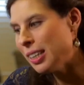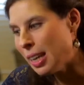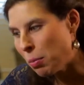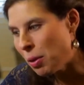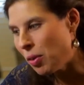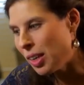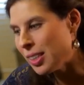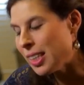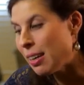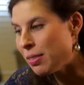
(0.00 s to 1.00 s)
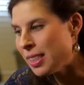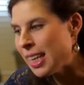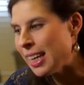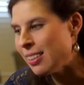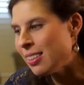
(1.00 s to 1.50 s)
the Americans have
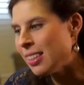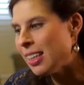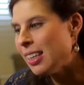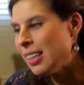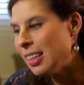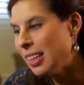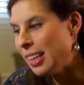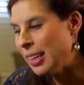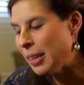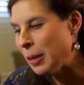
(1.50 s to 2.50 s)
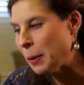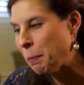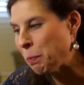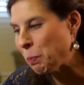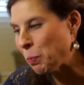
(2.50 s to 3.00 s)
sent
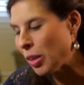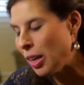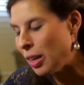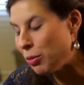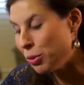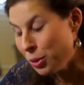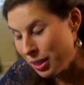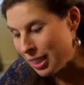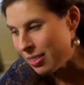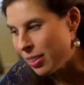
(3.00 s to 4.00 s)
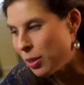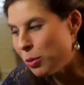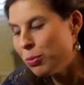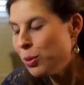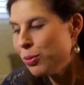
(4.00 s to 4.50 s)
a few days
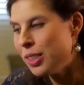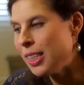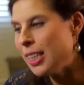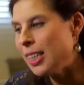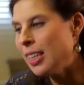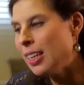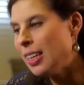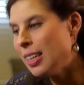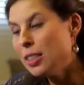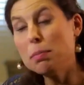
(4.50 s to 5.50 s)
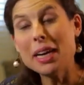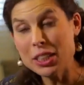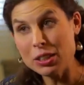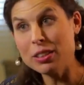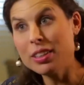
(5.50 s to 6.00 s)
ago 50
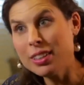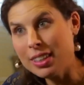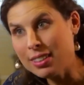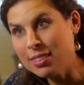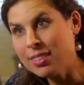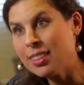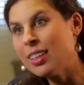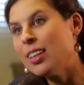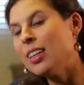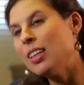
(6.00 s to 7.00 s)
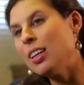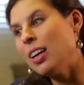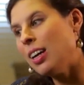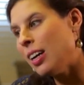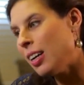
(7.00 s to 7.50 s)
special units
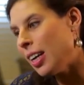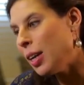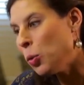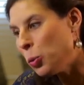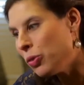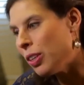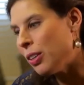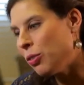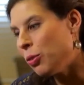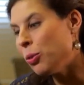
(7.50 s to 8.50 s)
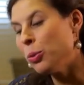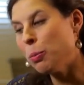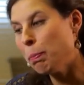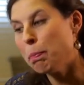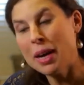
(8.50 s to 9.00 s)
in order to
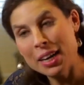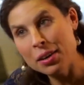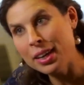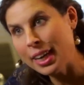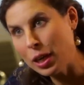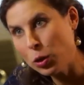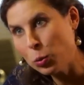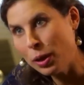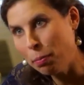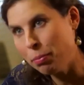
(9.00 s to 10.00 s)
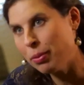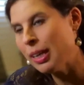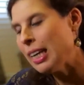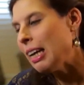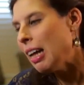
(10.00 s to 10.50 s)
better equip
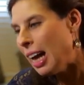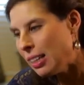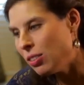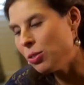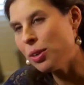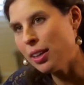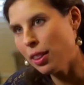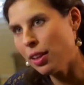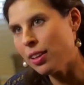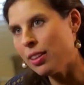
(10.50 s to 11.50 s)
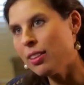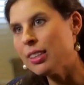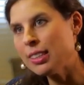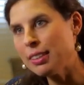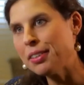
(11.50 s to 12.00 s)
and strengthen
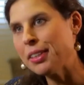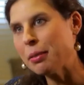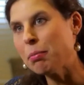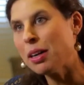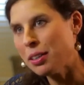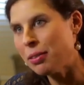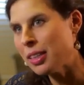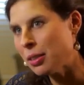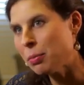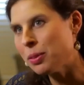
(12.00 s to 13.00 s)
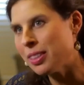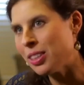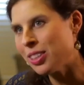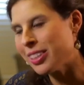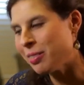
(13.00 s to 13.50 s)
the Syrian moderate
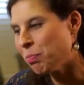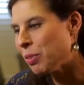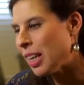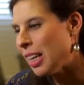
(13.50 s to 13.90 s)
opposition.